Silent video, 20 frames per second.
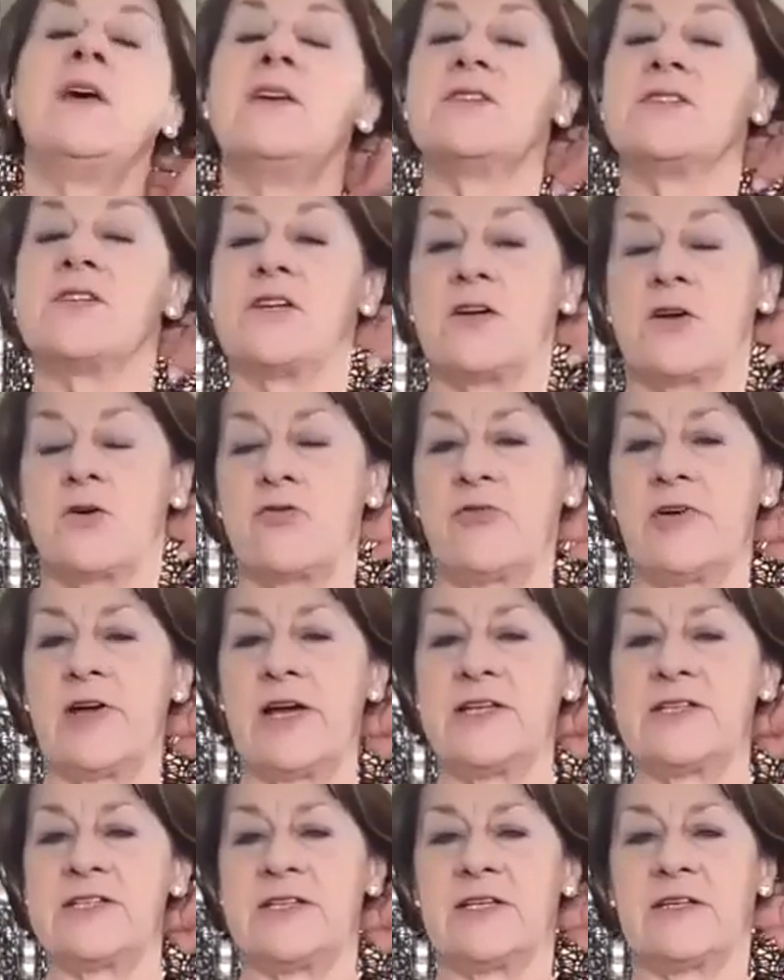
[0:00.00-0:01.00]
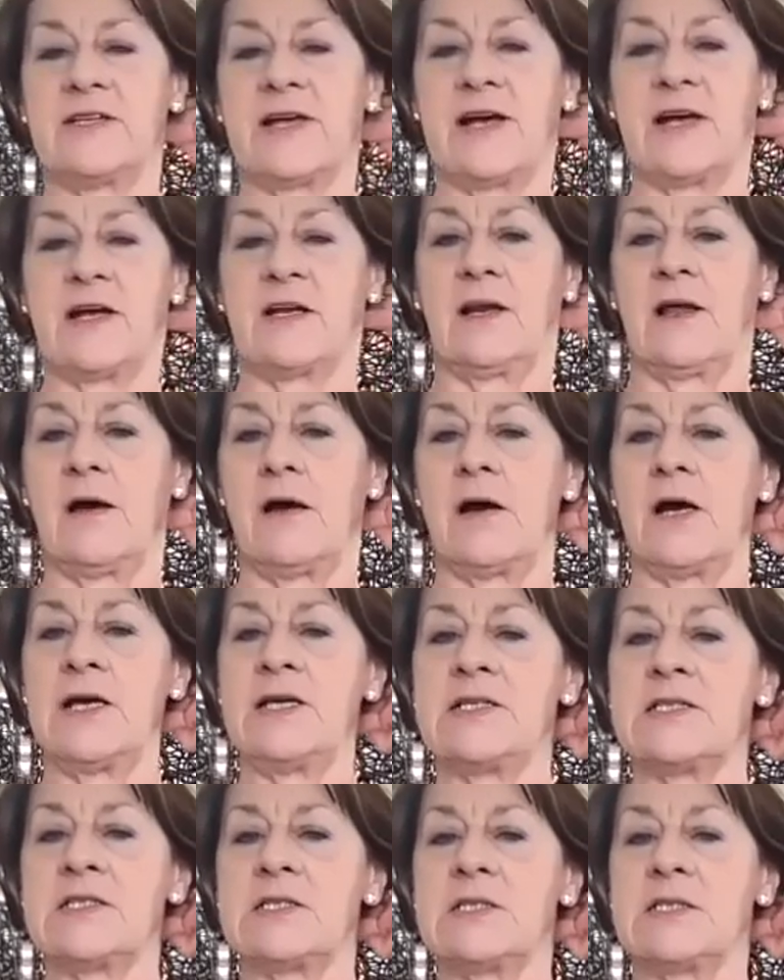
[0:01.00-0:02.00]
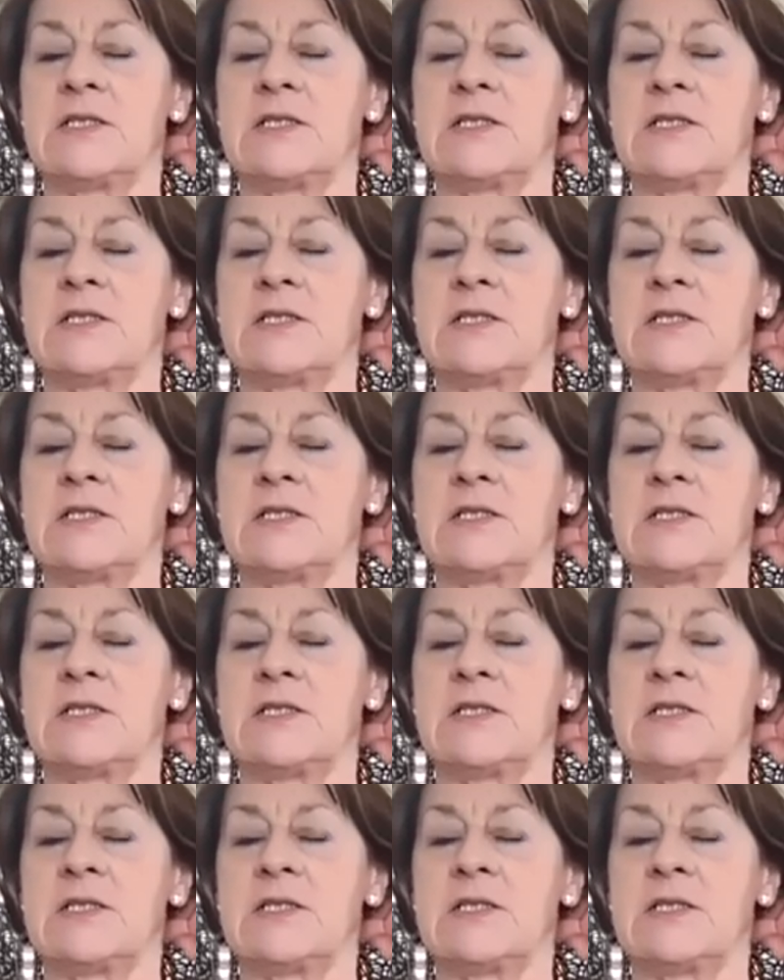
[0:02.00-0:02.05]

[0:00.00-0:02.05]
So you're creating that glide,